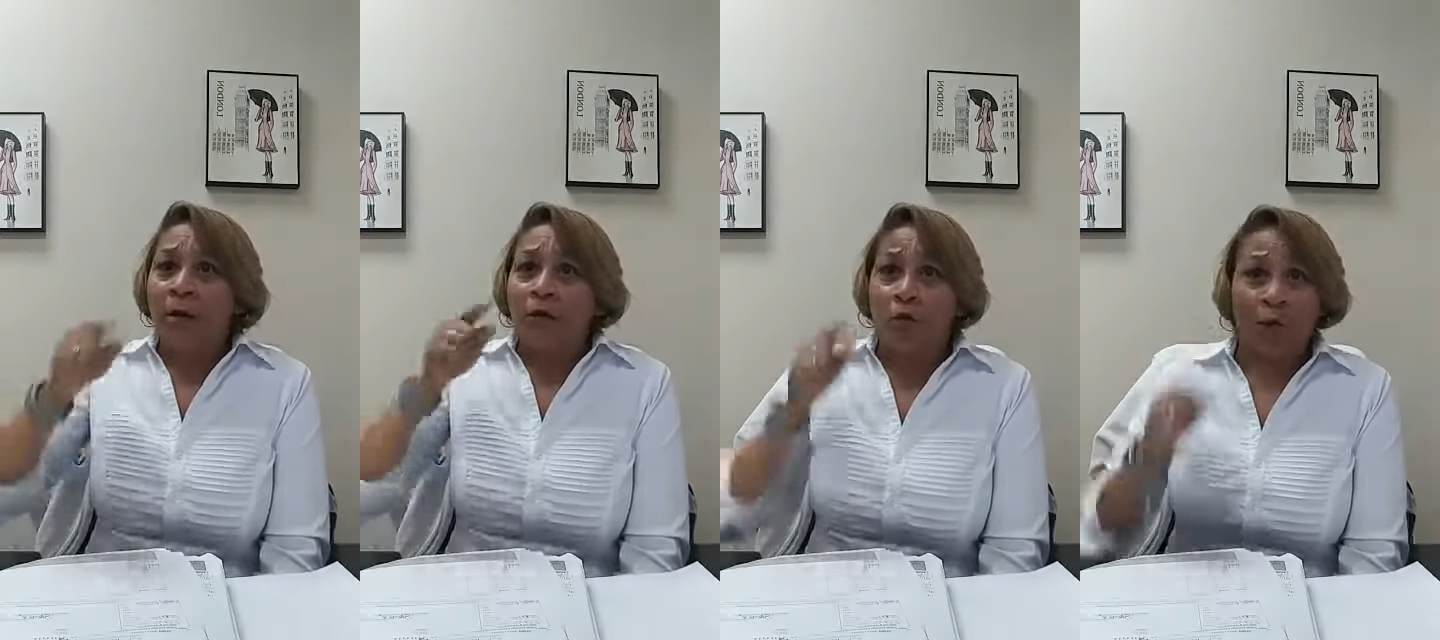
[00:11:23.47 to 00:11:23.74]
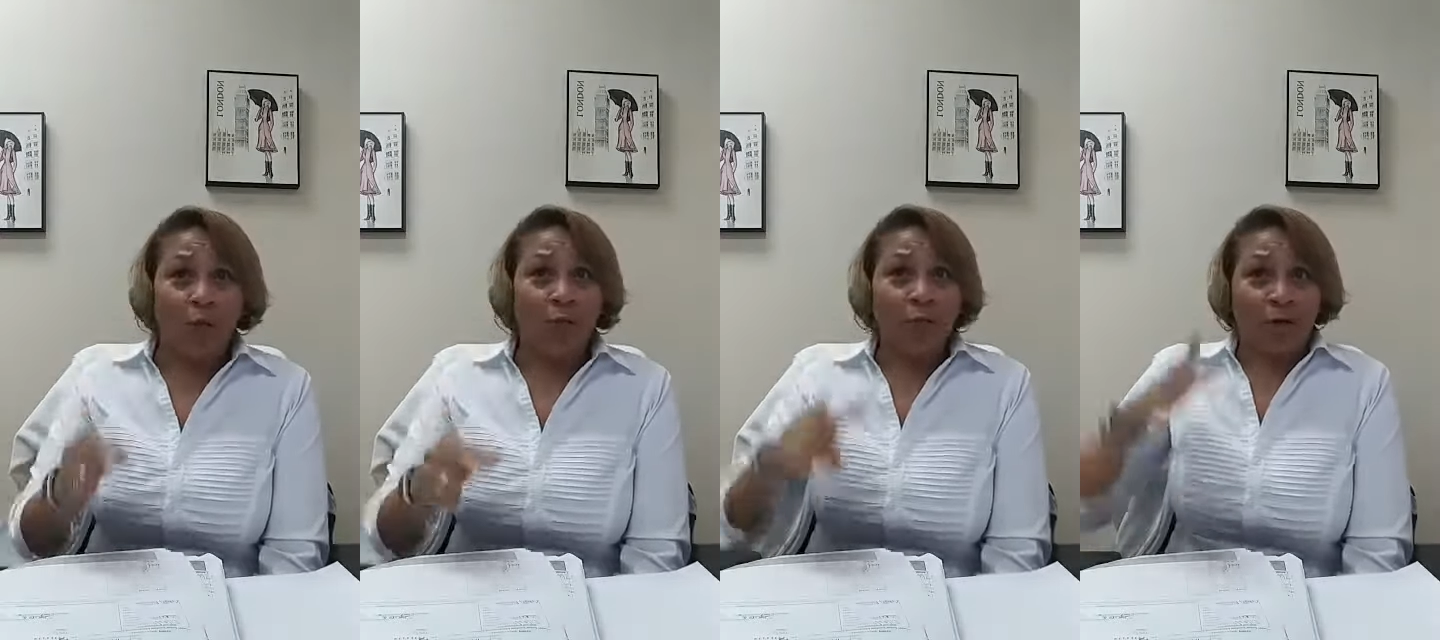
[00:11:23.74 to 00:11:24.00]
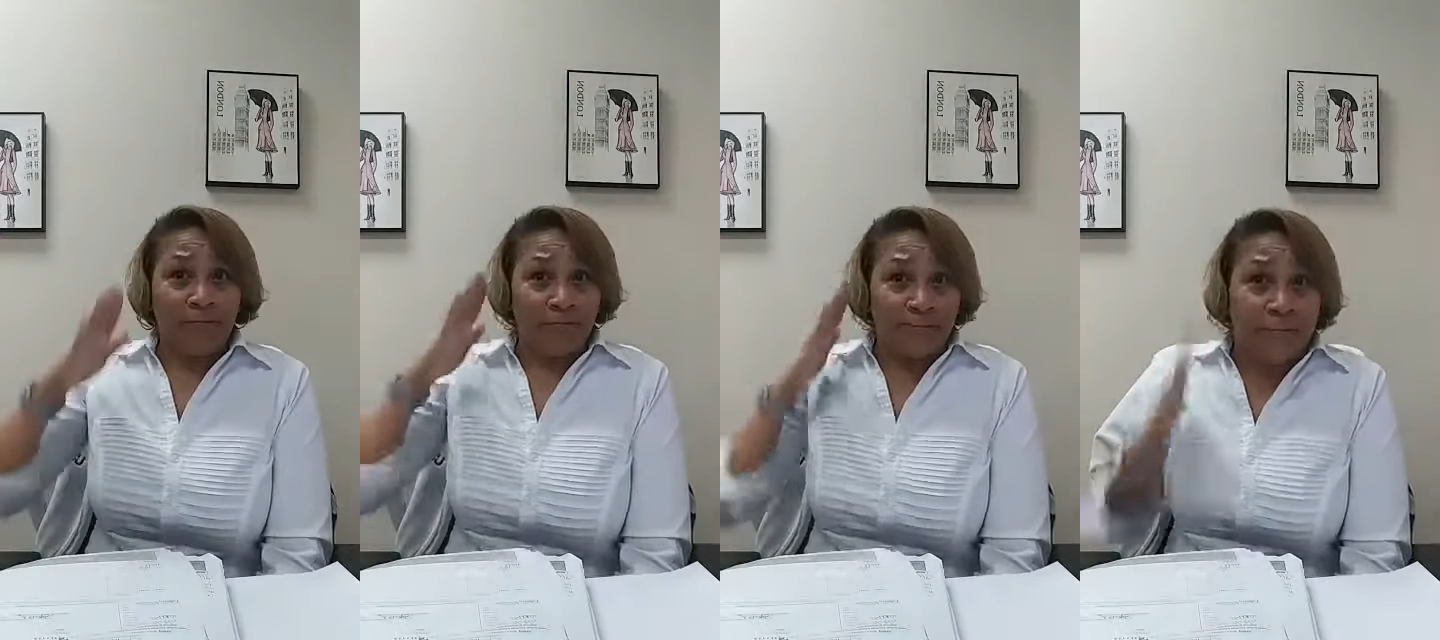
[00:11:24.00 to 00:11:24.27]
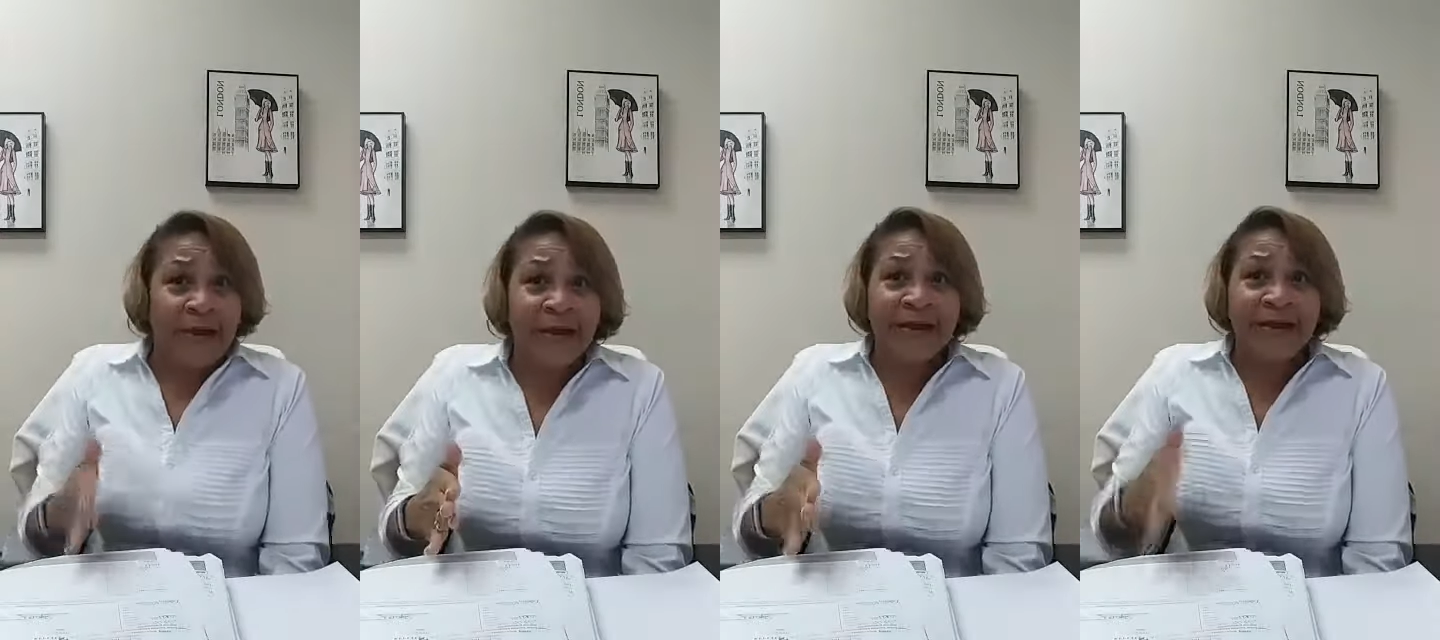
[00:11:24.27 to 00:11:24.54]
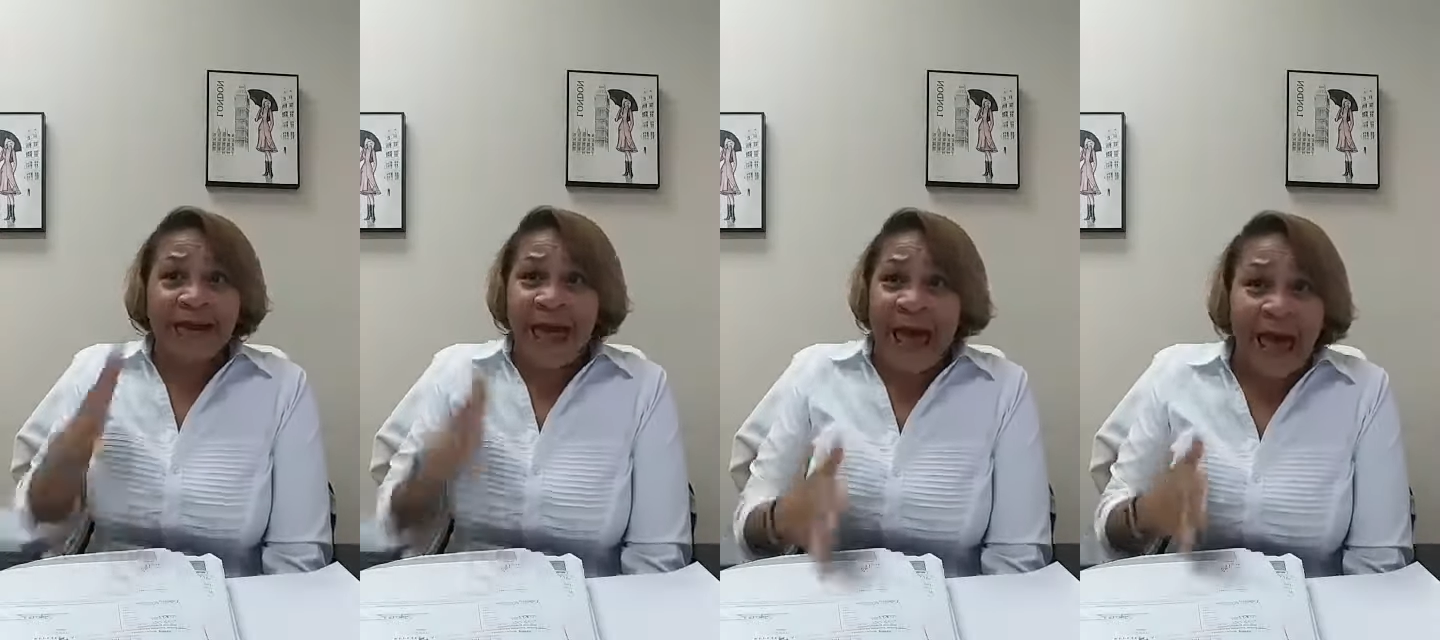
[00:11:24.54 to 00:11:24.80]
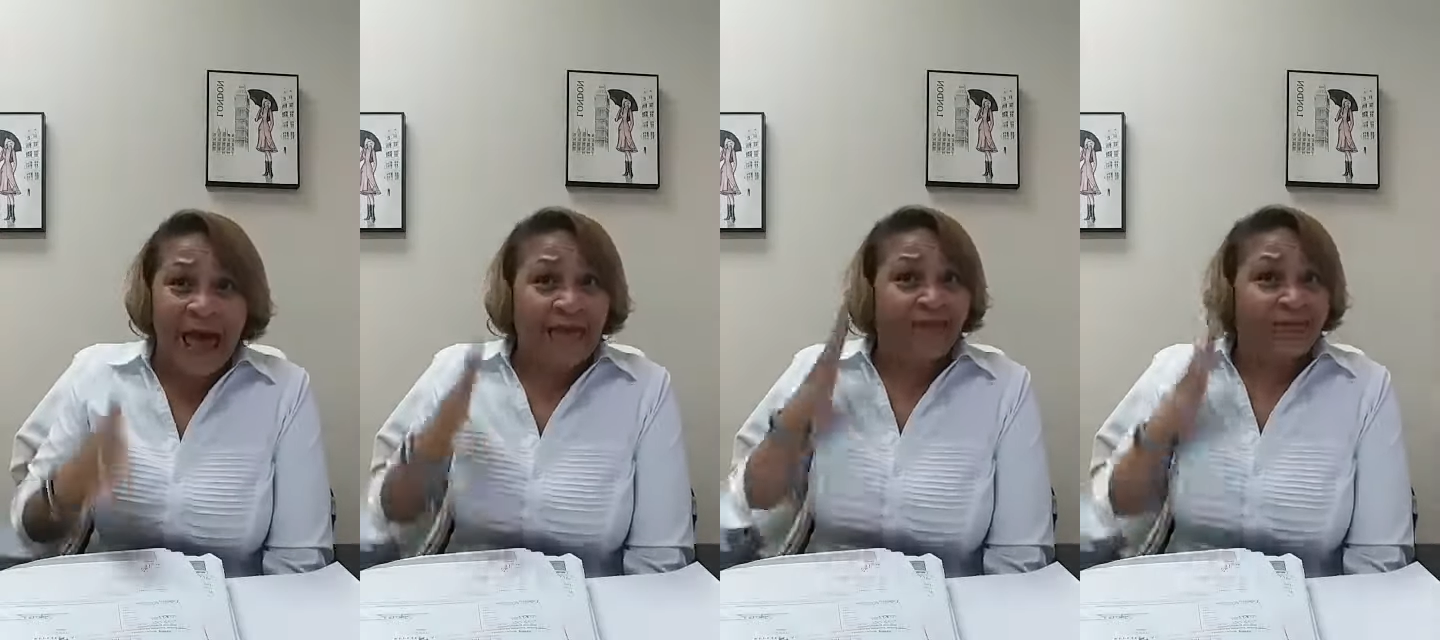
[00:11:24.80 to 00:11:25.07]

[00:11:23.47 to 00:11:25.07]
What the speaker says: When we meet at